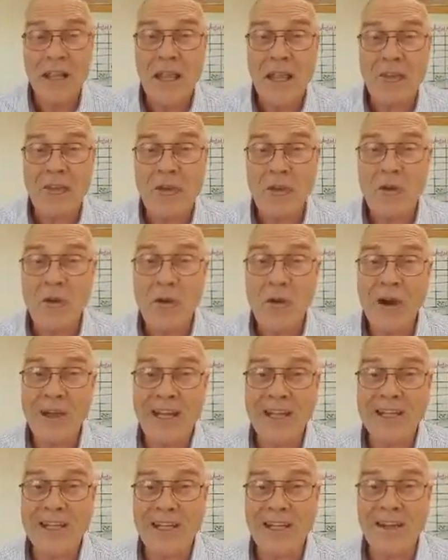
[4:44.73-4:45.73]
and you're going to want
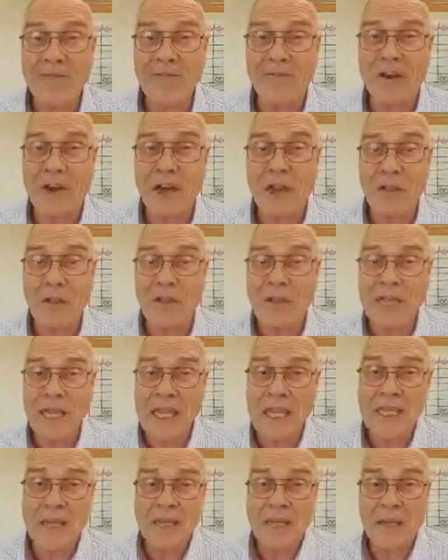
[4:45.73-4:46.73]
to identify with
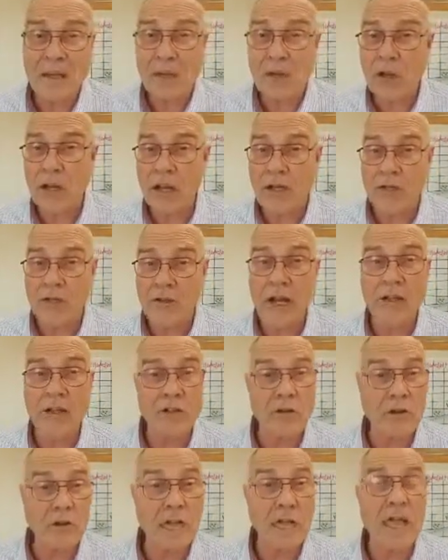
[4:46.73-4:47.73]
each
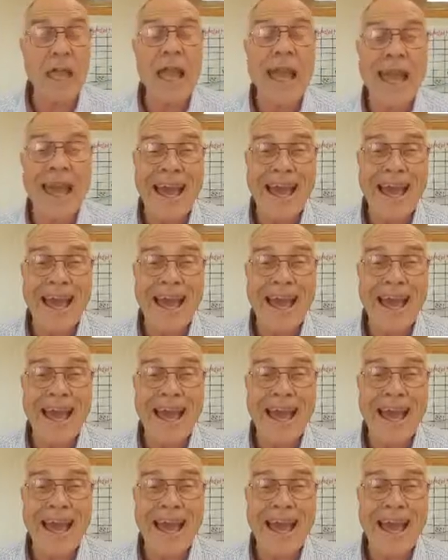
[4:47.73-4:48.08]
subcontractor, okay,